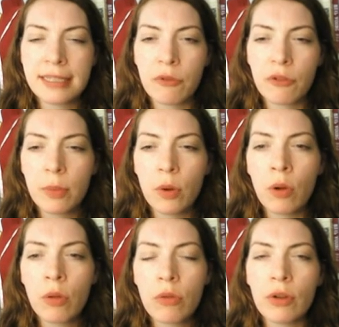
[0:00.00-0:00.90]
examiner
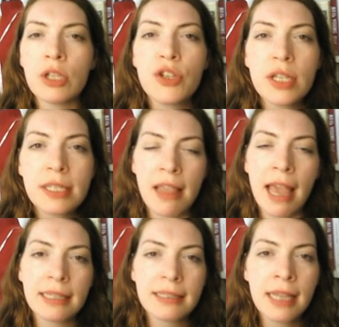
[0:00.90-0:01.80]
report through just
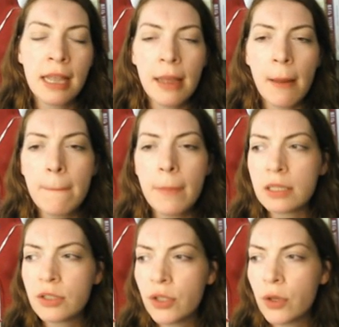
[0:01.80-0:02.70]
yet,
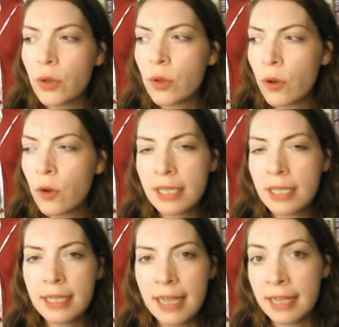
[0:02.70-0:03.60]
but your course
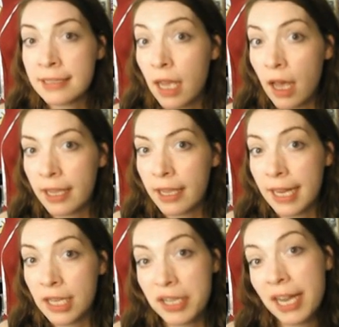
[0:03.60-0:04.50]
leaders and I can
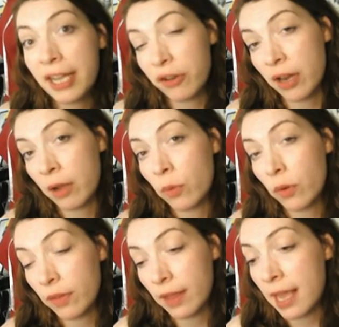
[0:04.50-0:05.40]
actually let you know
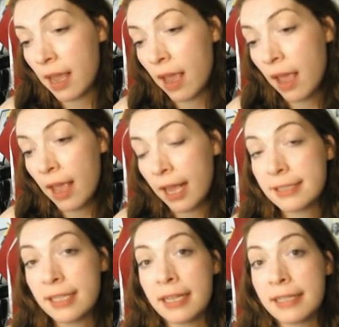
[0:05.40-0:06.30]
what the
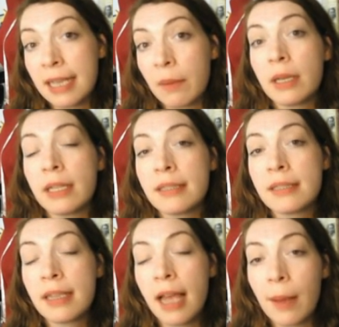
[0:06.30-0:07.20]
external
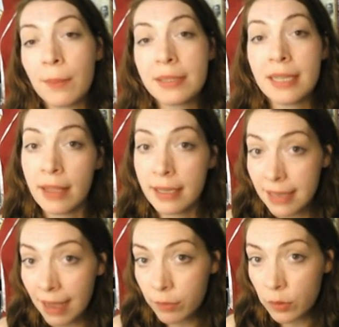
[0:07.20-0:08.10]
examiners said at the
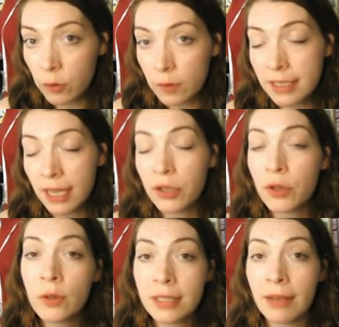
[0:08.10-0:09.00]
exam boards, and you
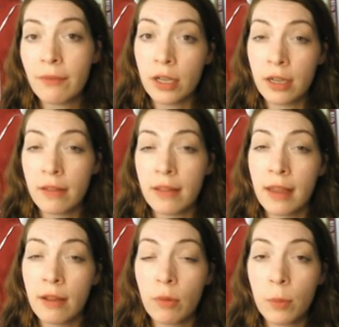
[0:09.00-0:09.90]
can also have a look at
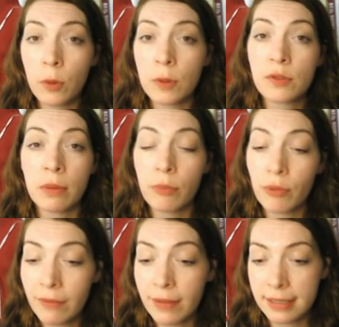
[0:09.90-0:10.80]
the reports from the
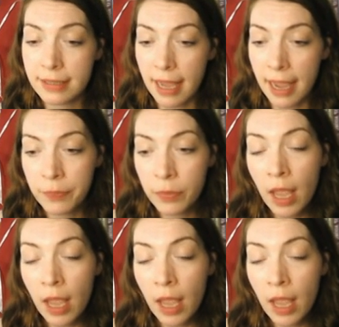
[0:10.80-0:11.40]
previous year.